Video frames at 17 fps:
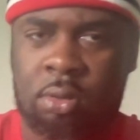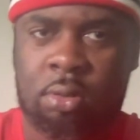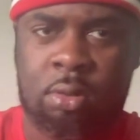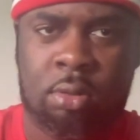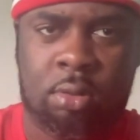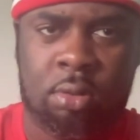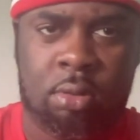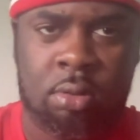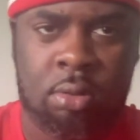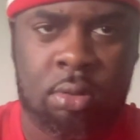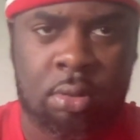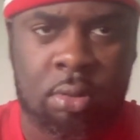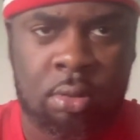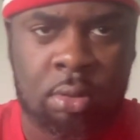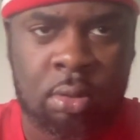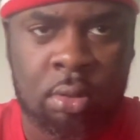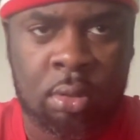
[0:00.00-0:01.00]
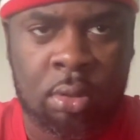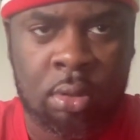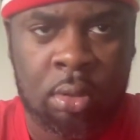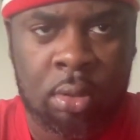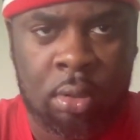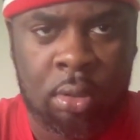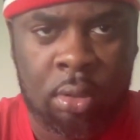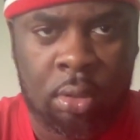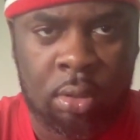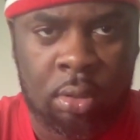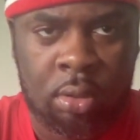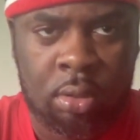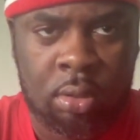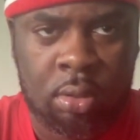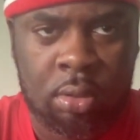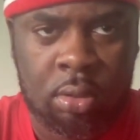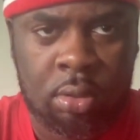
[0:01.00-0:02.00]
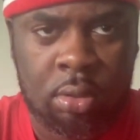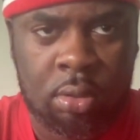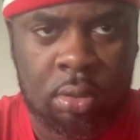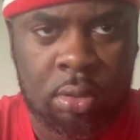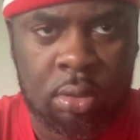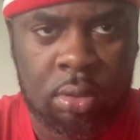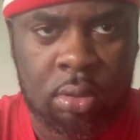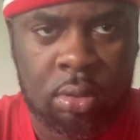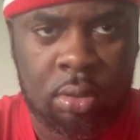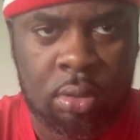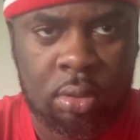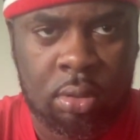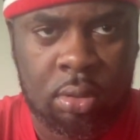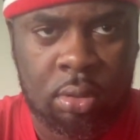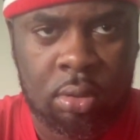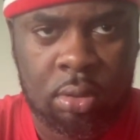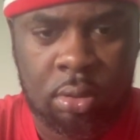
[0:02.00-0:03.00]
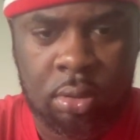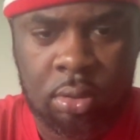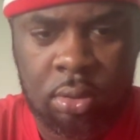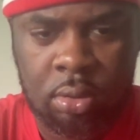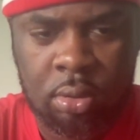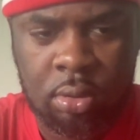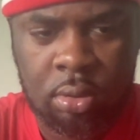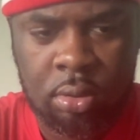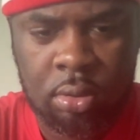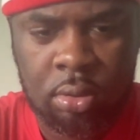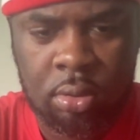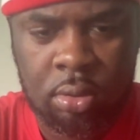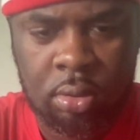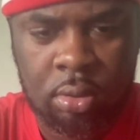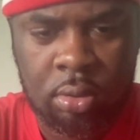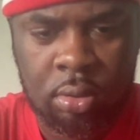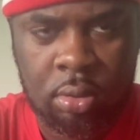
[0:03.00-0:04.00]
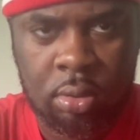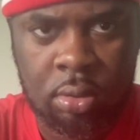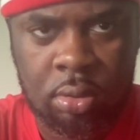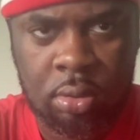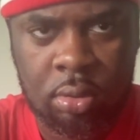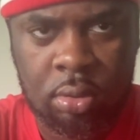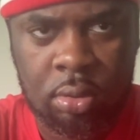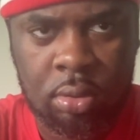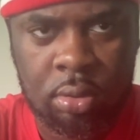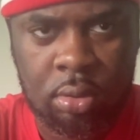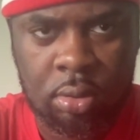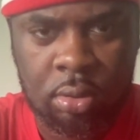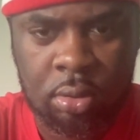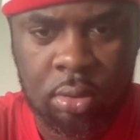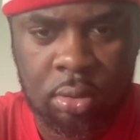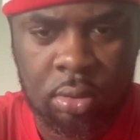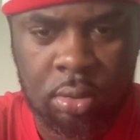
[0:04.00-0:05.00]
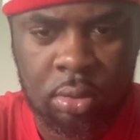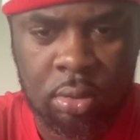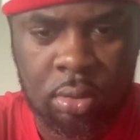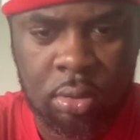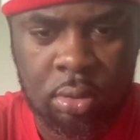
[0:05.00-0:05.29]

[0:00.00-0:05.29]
[no speech]